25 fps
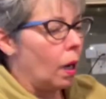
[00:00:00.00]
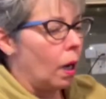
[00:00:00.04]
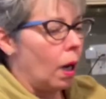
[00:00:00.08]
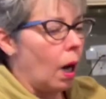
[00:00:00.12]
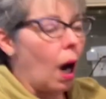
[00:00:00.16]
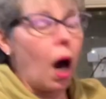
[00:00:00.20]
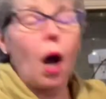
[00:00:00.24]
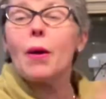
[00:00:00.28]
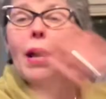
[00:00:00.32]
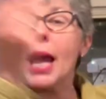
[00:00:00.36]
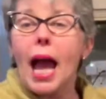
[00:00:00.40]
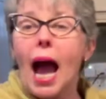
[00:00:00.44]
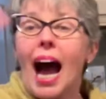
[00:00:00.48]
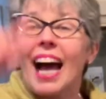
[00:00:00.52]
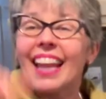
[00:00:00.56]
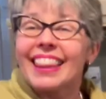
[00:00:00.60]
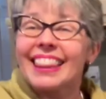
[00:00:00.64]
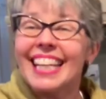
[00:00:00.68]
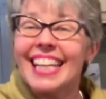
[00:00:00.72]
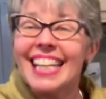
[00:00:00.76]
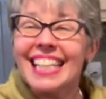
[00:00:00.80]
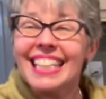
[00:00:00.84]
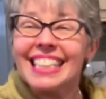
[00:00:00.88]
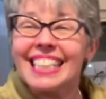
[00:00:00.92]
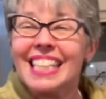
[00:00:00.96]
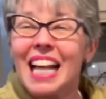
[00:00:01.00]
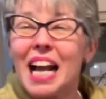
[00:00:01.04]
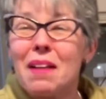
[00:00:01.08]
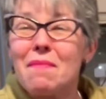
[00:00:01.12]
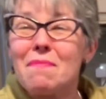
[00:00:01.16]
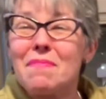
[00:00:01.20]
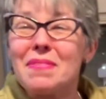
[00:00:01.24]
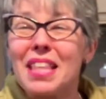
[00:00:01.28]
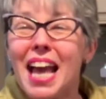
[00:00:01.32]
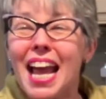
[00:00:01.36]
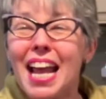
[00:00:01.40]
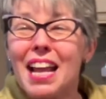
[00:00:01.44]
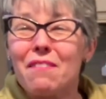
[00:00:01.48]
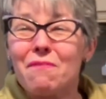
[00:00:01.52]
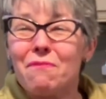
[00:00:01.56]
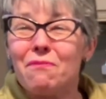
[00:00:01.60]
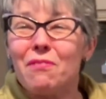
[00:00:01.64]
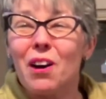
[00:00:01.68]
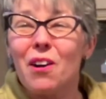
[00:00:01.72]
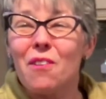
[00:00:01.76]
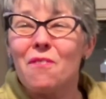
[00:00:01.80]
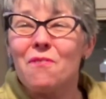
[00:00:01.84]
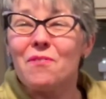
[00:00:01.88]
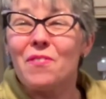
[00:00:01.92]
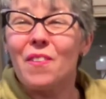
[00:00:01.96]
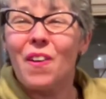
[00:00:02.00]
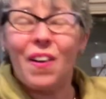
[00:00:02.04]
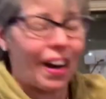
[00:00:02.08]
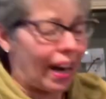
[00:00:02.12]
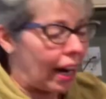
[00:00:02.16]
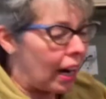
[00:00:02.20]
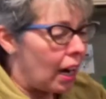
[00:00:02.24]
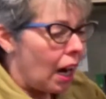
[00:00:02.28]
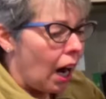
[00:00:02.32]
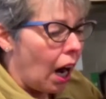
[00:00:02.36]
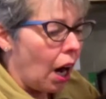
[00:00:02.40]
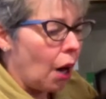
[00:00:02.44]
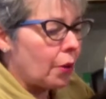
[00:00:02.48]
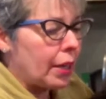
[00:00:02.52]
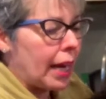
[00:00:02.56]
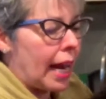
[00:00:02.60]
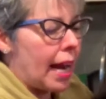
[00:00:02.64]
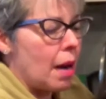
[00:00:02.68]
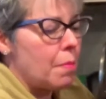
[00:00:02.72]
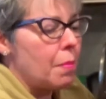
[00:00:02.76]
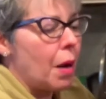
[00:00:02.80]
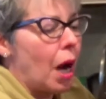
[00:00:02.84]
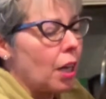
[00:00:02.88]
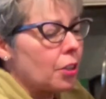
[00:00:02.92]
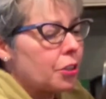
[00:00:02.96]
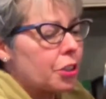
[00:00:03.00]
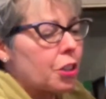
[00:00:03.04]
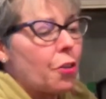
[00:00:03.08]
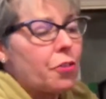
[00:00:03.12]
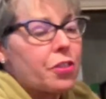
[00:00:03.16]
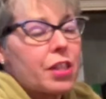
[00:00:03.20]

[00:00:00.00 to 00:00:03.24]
Oh yeah, things I'm thankful for. Okay, I'm also